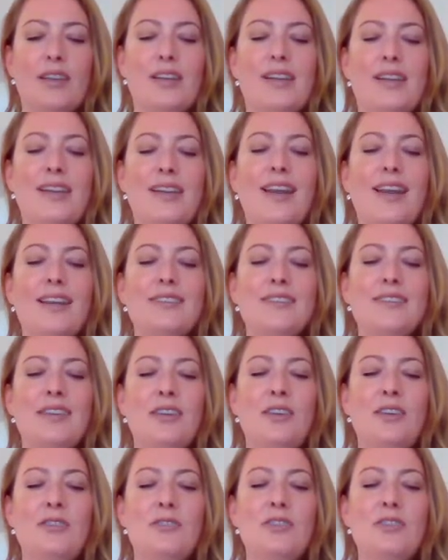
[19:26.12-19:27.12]

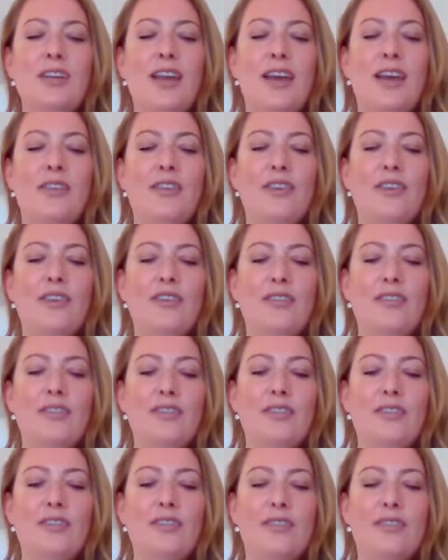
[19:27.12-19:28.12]
connecting you together
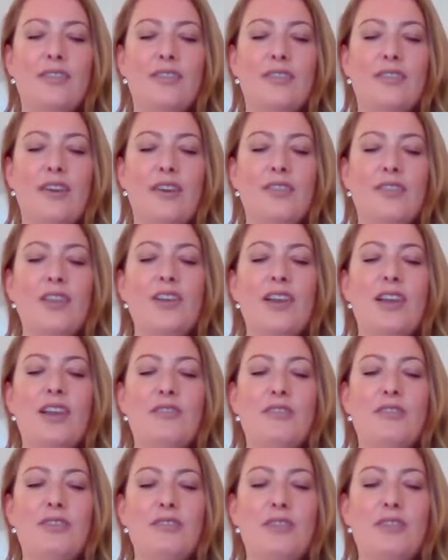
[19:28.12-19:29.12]
at the
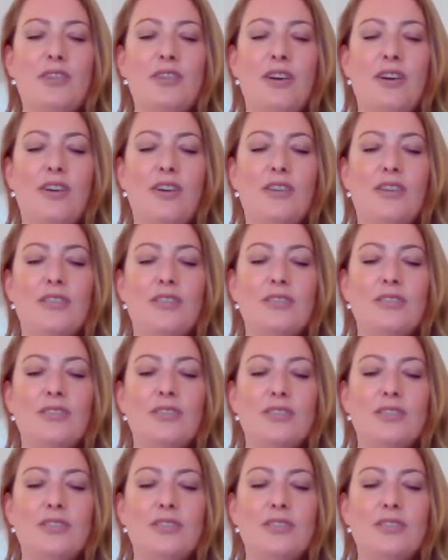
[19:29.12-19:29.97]
level of the heart.